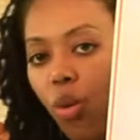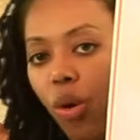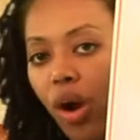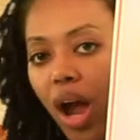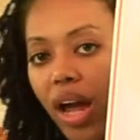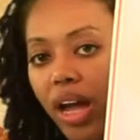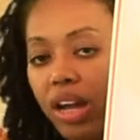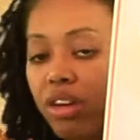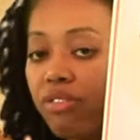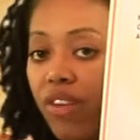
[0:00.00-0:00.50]
where
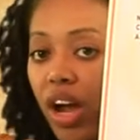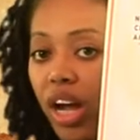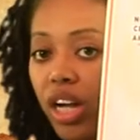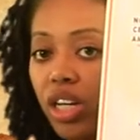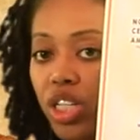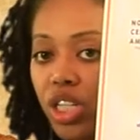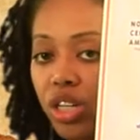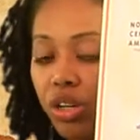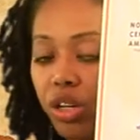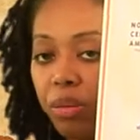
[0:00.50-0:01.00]
I can
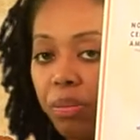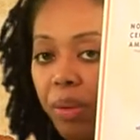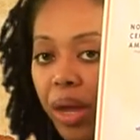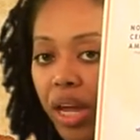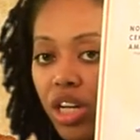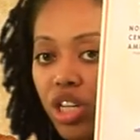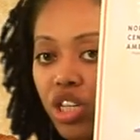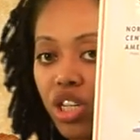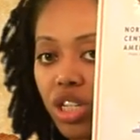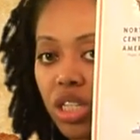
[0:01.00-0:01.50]
find certain
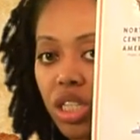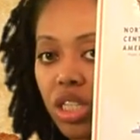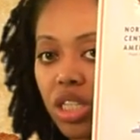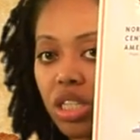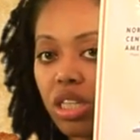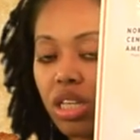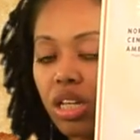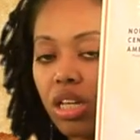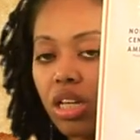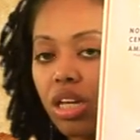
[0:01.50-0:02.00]

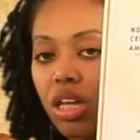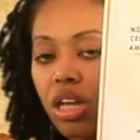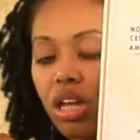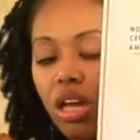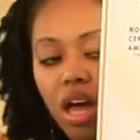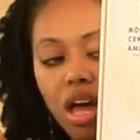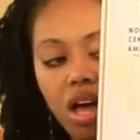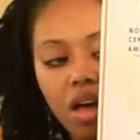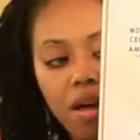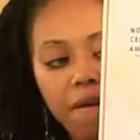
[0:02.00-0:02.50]
pages
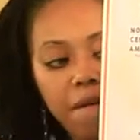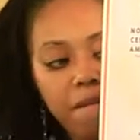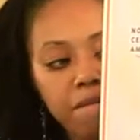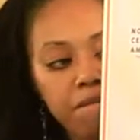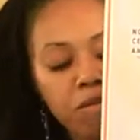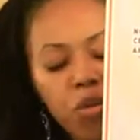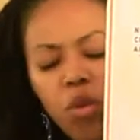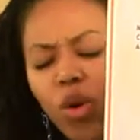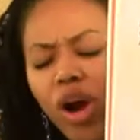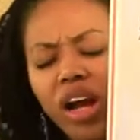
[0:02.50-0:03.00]
um,
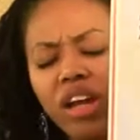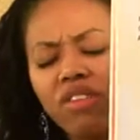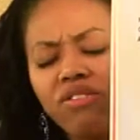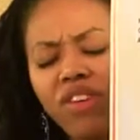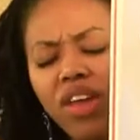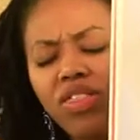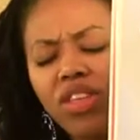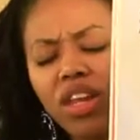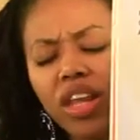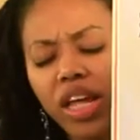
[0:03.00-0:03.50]
where I can
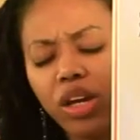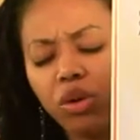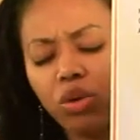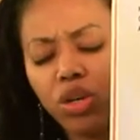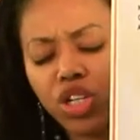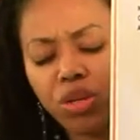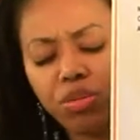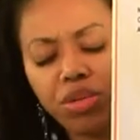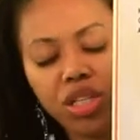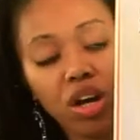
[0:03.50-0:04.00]
find the
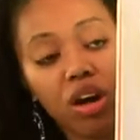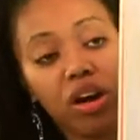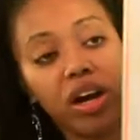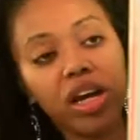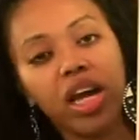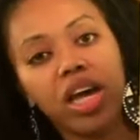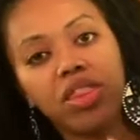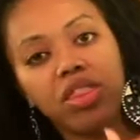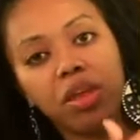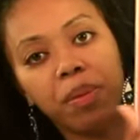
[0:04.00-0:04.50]
language, I'm
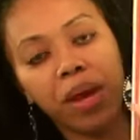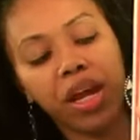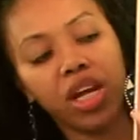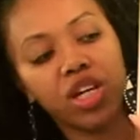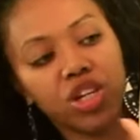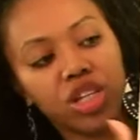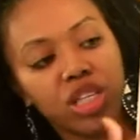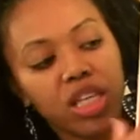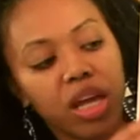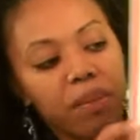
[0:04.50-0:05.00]
sorry, and the
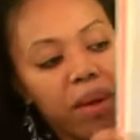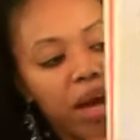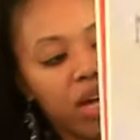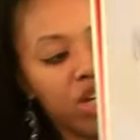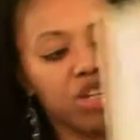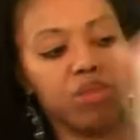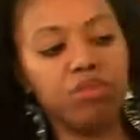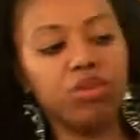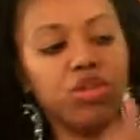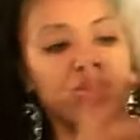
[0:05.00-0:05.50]
pages that
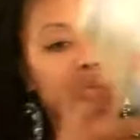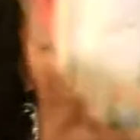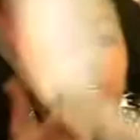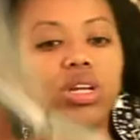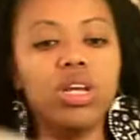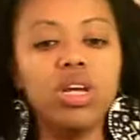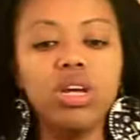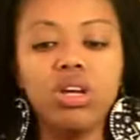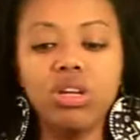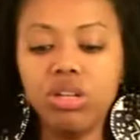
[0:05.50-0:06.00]
match up to
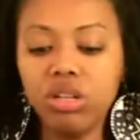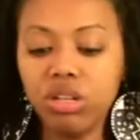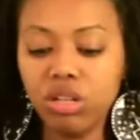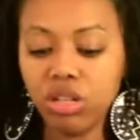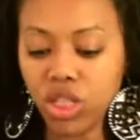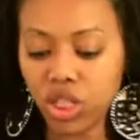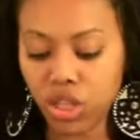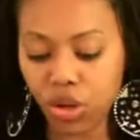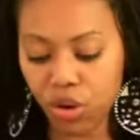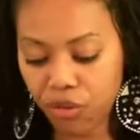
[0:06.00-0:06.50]
it.
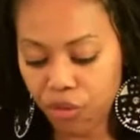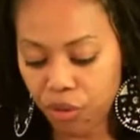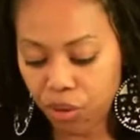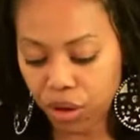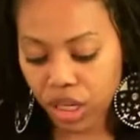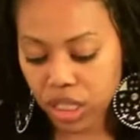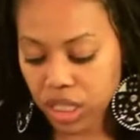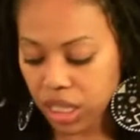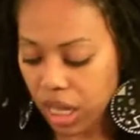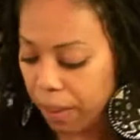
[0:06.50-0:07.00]
So for
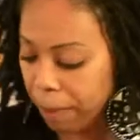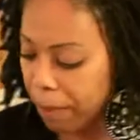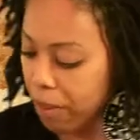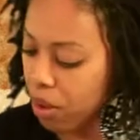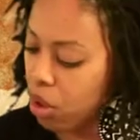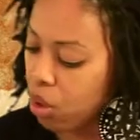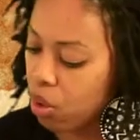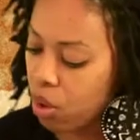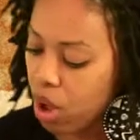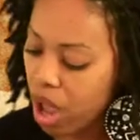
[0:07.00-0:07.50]

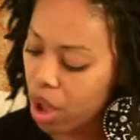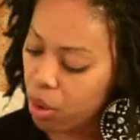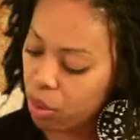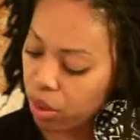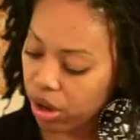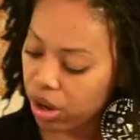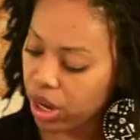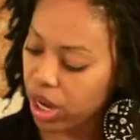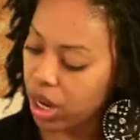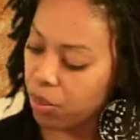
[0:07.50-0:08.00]
example,
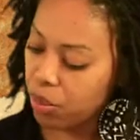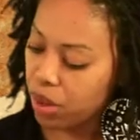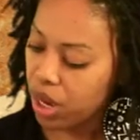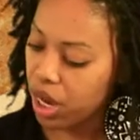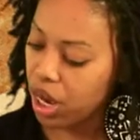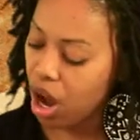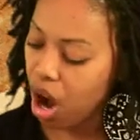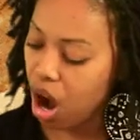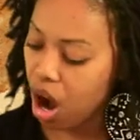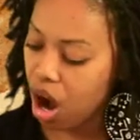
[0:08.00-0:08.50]
where
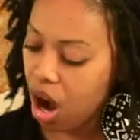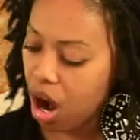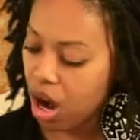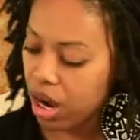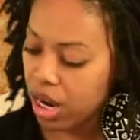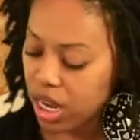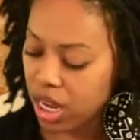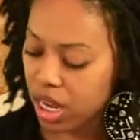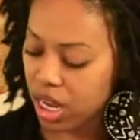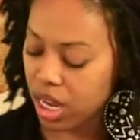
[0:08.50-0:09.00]
we
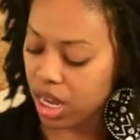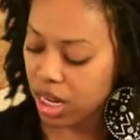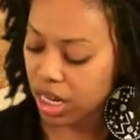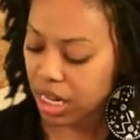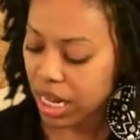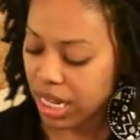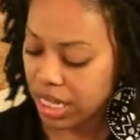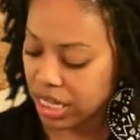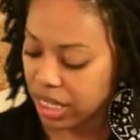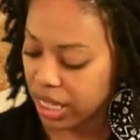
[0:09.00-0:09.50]
are in,
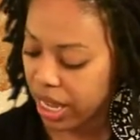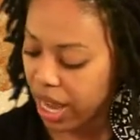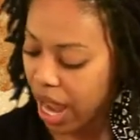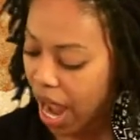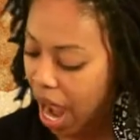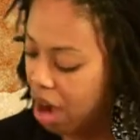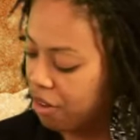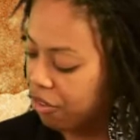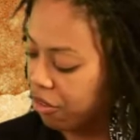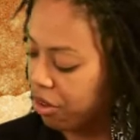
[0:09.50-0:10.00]
let's say,
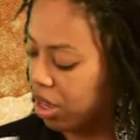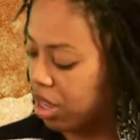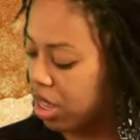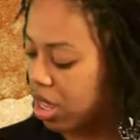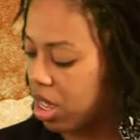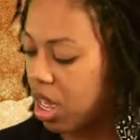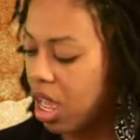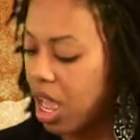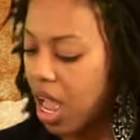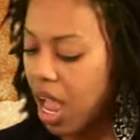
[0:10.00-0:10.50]

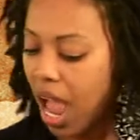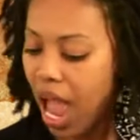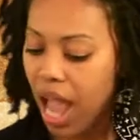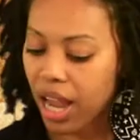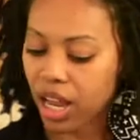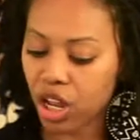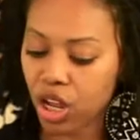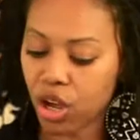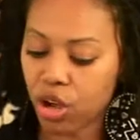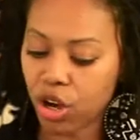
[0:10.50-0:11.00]
Africa, I
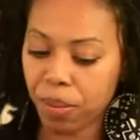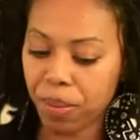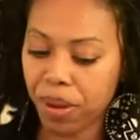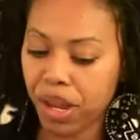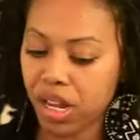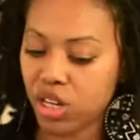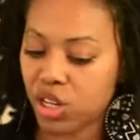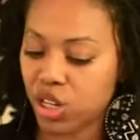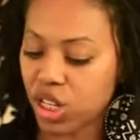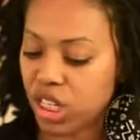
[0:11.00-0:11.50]
can go to
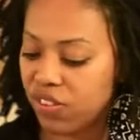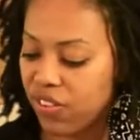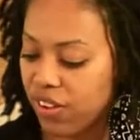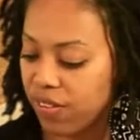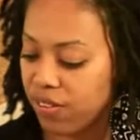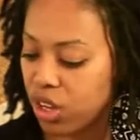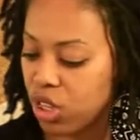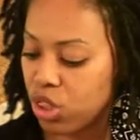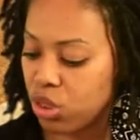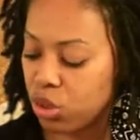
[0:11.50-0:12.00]
pages
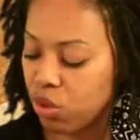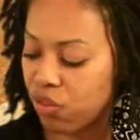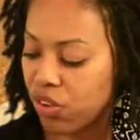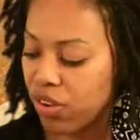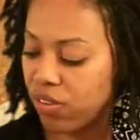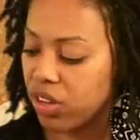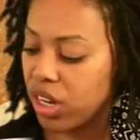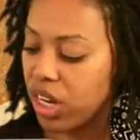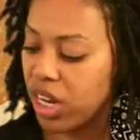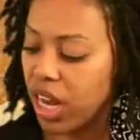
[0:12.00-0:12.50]
50 through
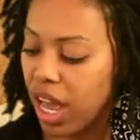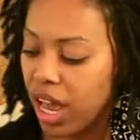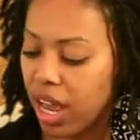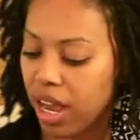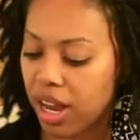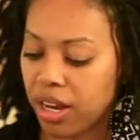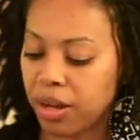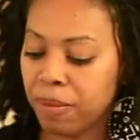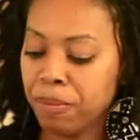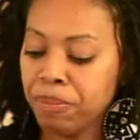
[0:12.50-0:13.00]

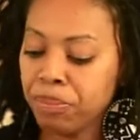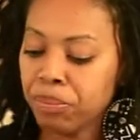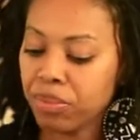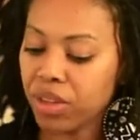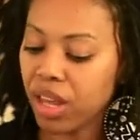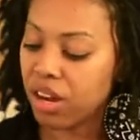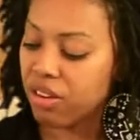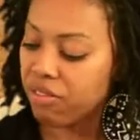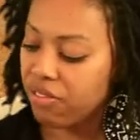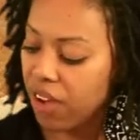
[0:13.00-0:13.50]
59
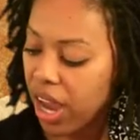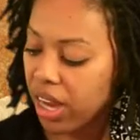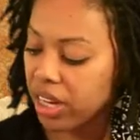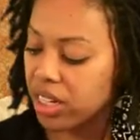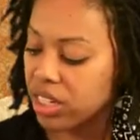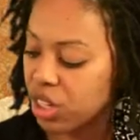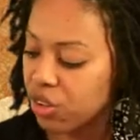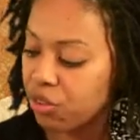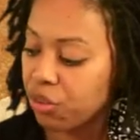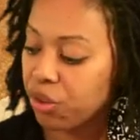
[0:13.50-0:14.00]
and
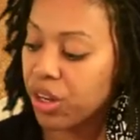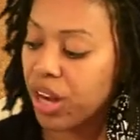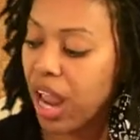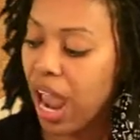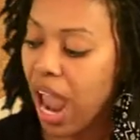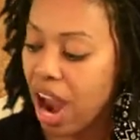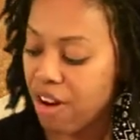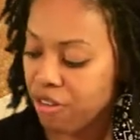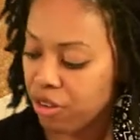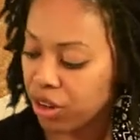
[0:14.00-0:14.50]
find different
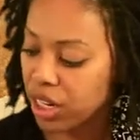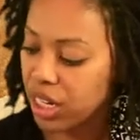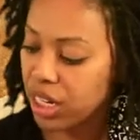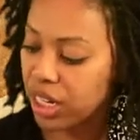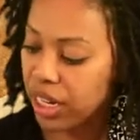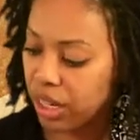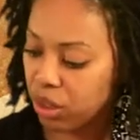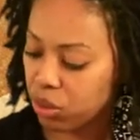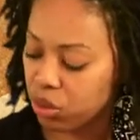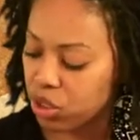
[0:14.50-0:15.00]
African
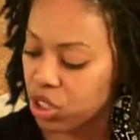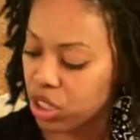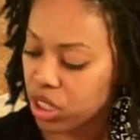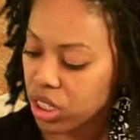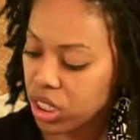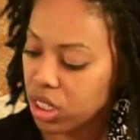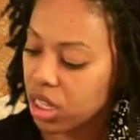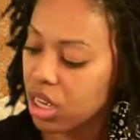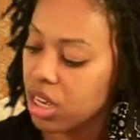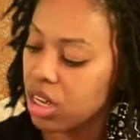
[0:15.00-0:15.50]

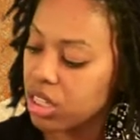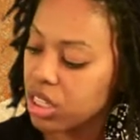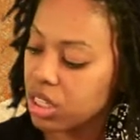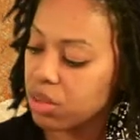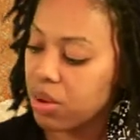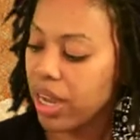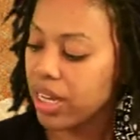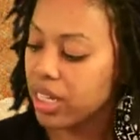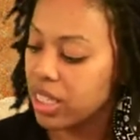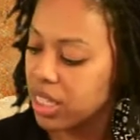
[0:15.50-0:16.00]
languages. So
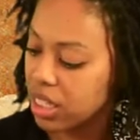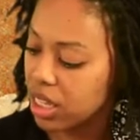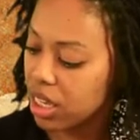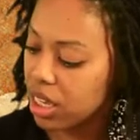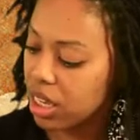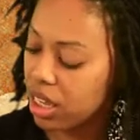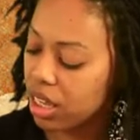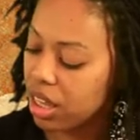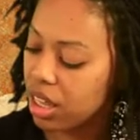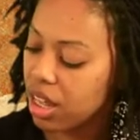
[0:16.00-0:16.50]
I
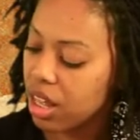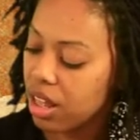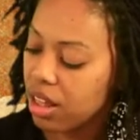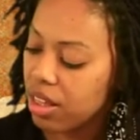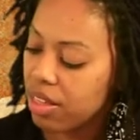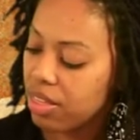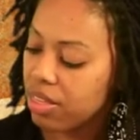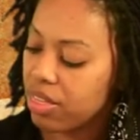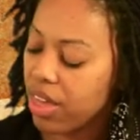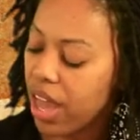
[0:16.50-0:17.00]
see
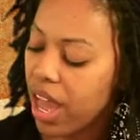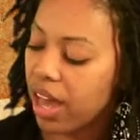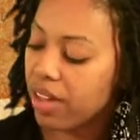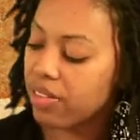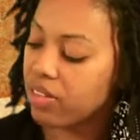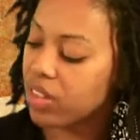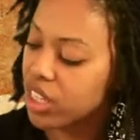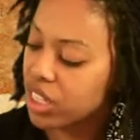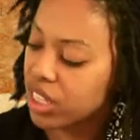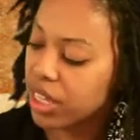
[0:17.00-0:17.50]

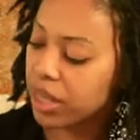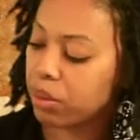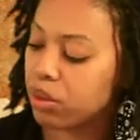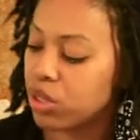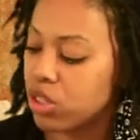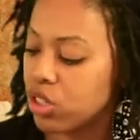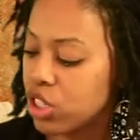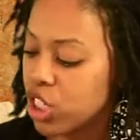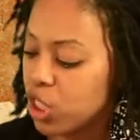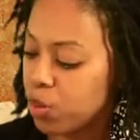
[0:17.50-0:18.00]
that this
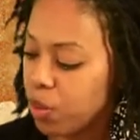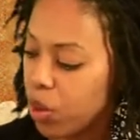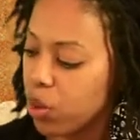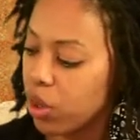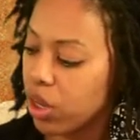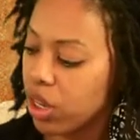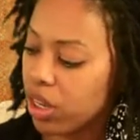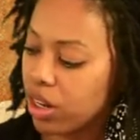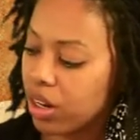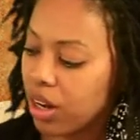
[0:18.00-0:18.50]
language is
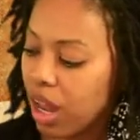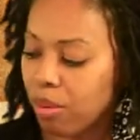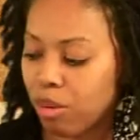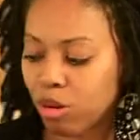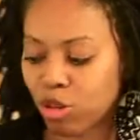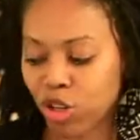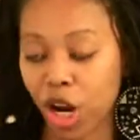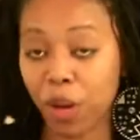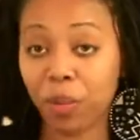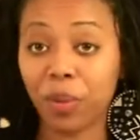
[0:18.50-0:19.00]
spoken, I
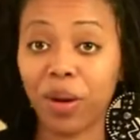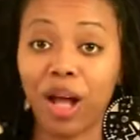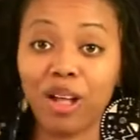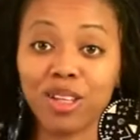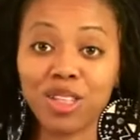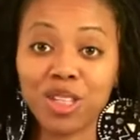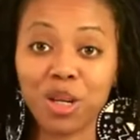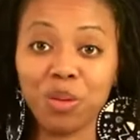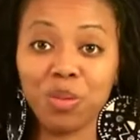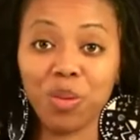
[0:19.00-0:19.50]
won't try to
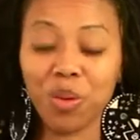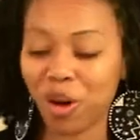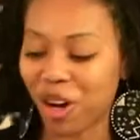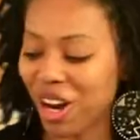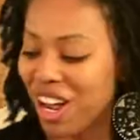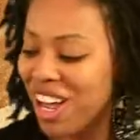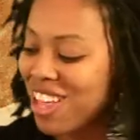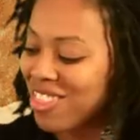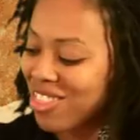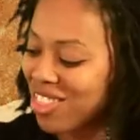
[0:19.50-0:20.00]
pronounce anymore,
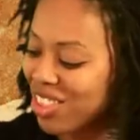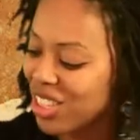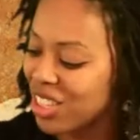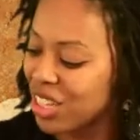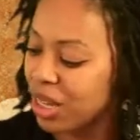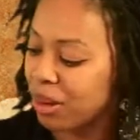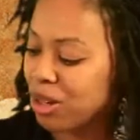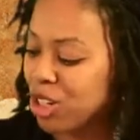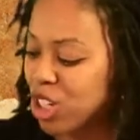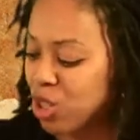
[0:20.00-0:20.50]
this
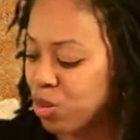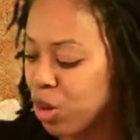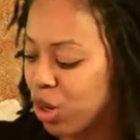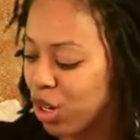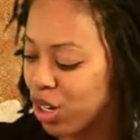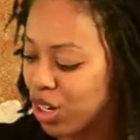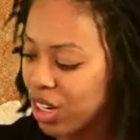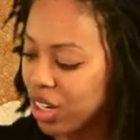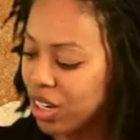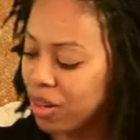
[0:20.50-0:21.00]
language is
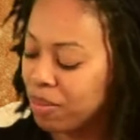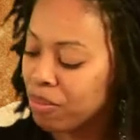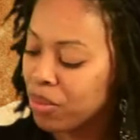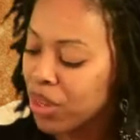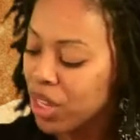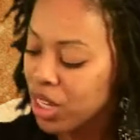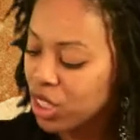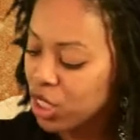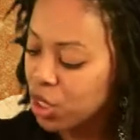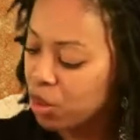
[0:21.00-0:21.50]
spoken in
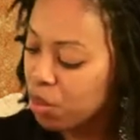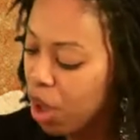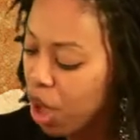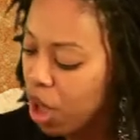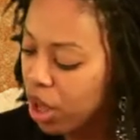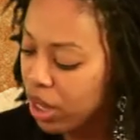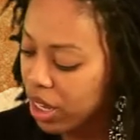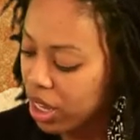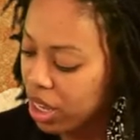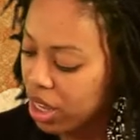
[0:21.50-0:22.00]

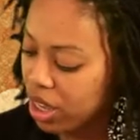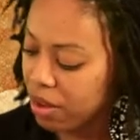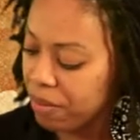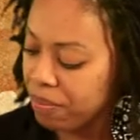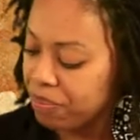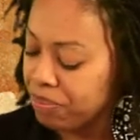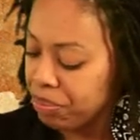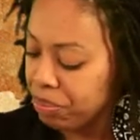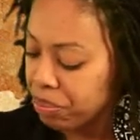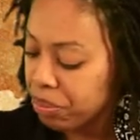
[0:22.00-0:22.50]

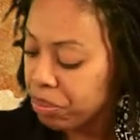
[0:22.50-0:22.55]
Somalia,